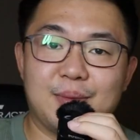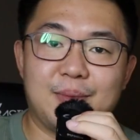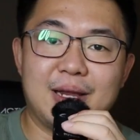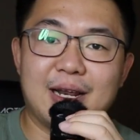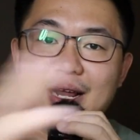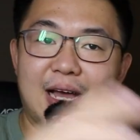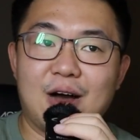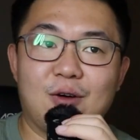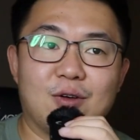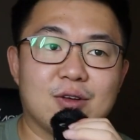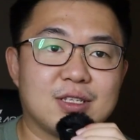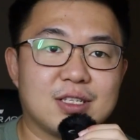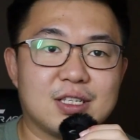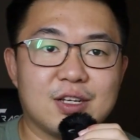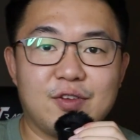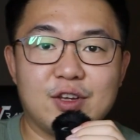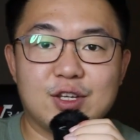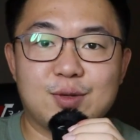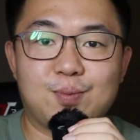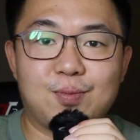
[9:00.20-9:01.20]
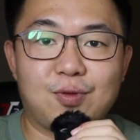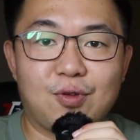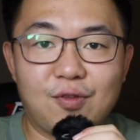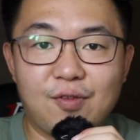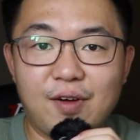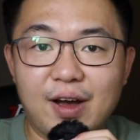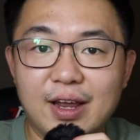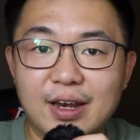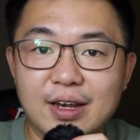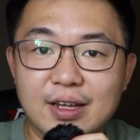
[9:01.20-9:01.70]
A bit like our service
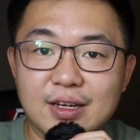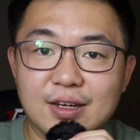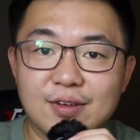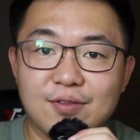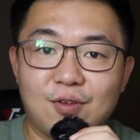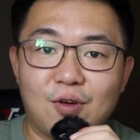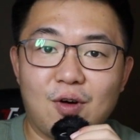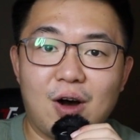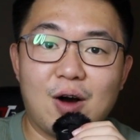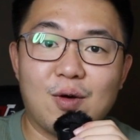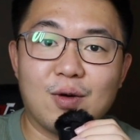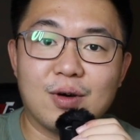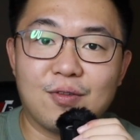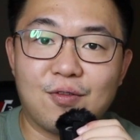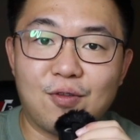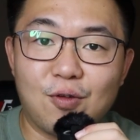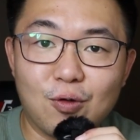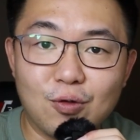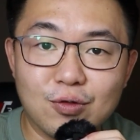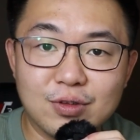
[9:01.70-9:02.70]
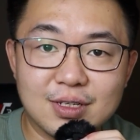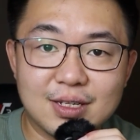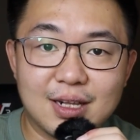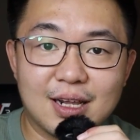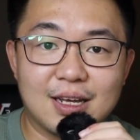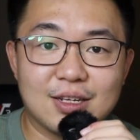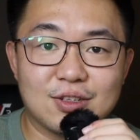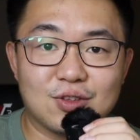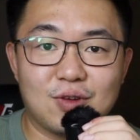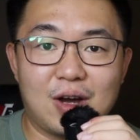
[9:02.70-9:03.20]
provider for our phones
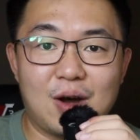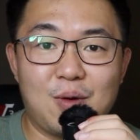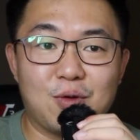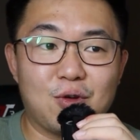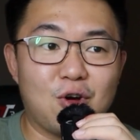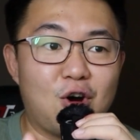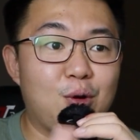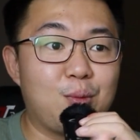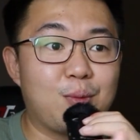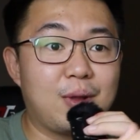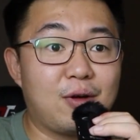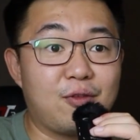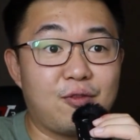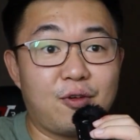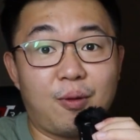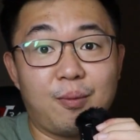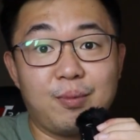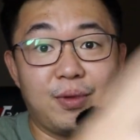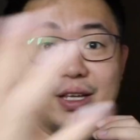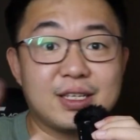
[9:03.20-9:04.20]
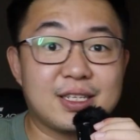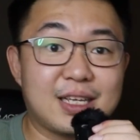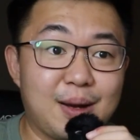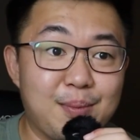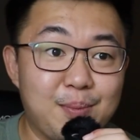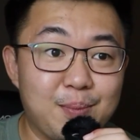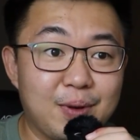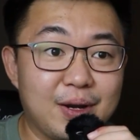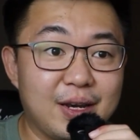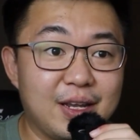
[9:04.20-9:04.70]
lah. So I want to opt out from this
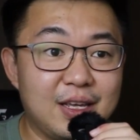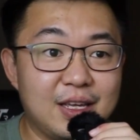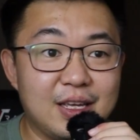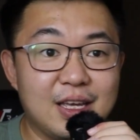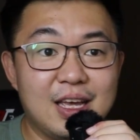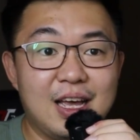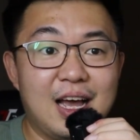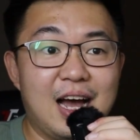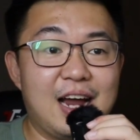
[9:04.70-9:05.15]
company.